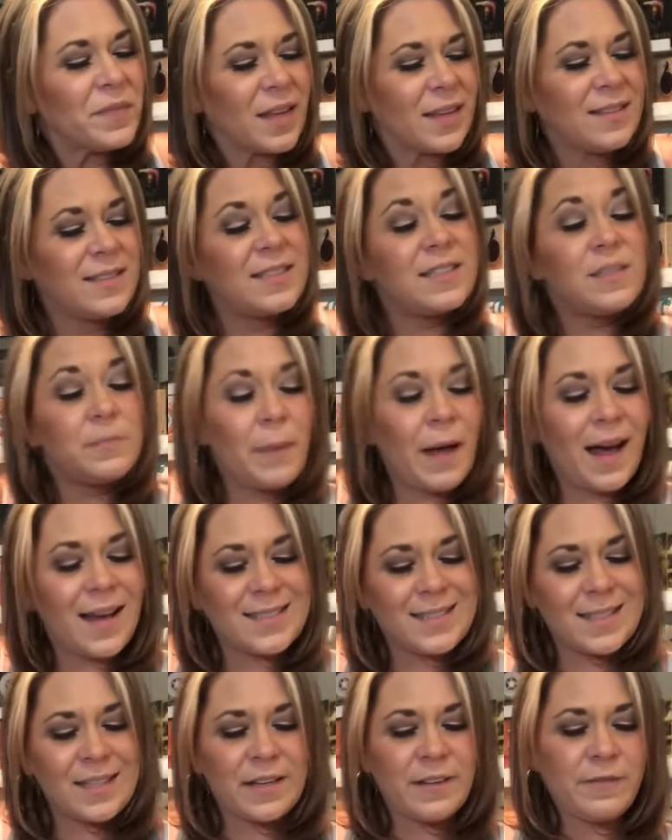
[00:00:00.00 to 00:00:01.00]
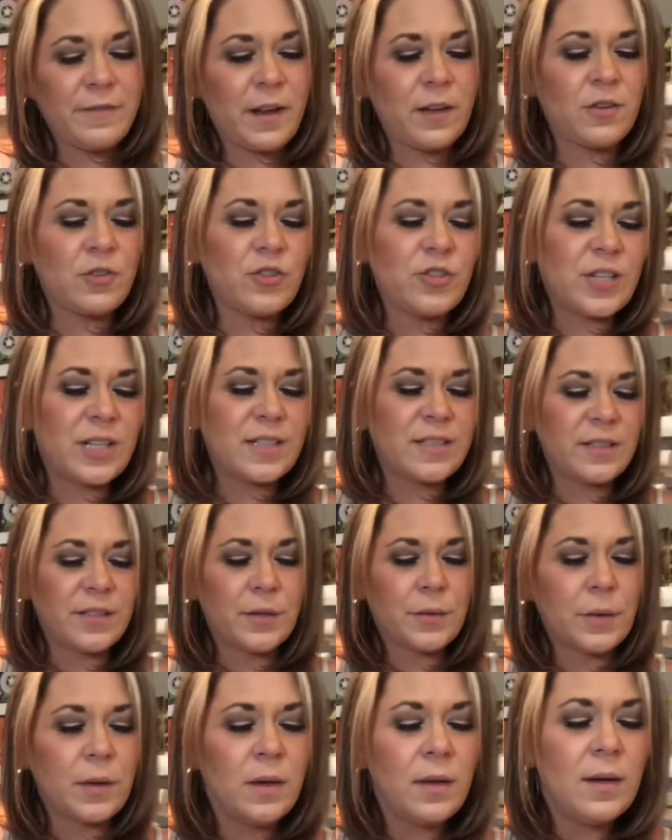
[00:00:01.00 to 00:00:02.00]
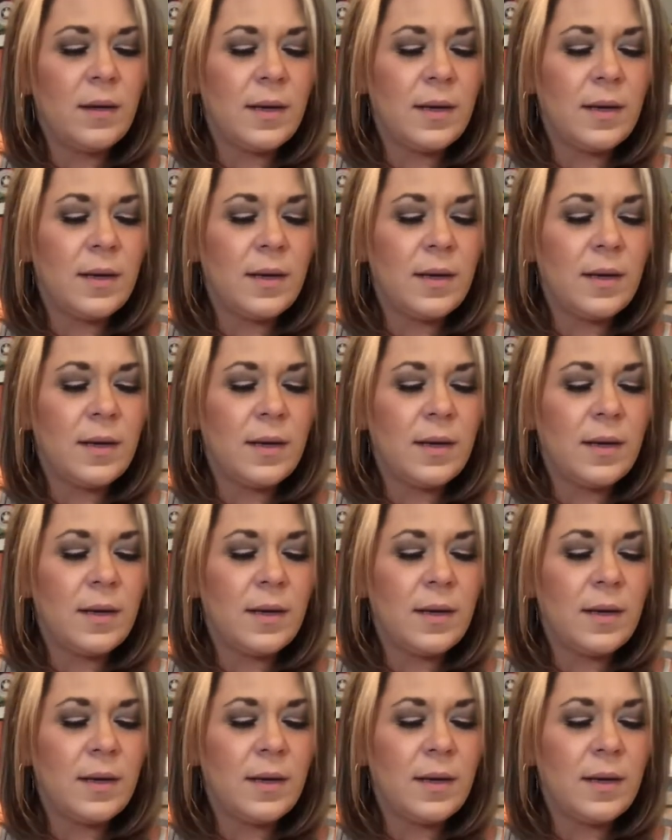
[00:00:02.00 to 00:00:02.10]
This is past life energy. So